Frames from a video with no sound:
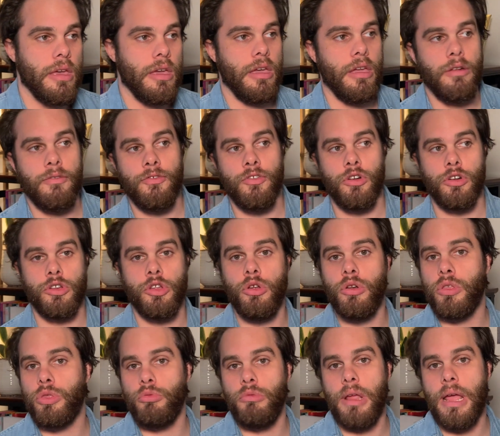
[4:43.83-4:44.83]
And for
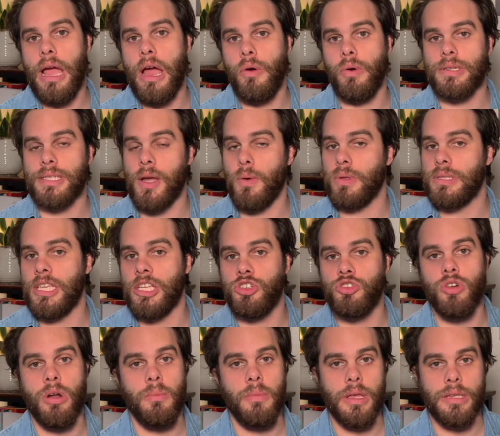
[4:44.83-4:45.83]
2 to 3 hours, I would teach
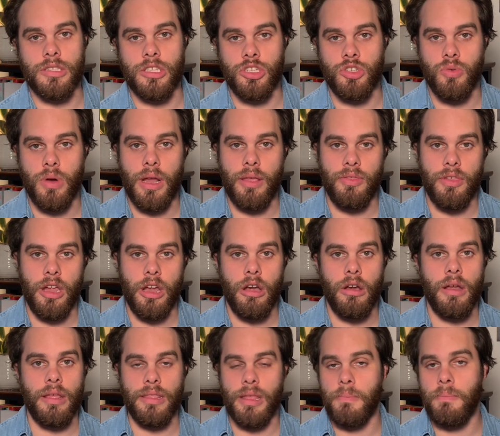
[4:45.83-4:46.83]
drum lessons right
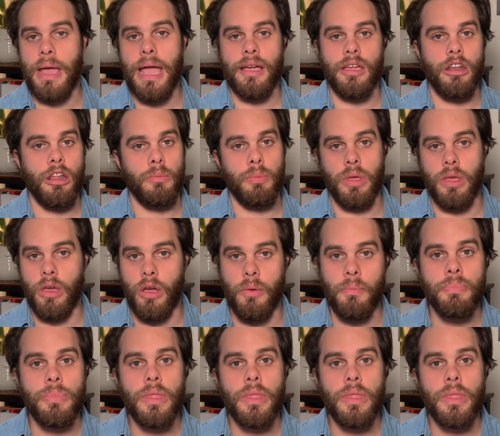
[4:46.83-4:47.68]
there and then pack it up and go.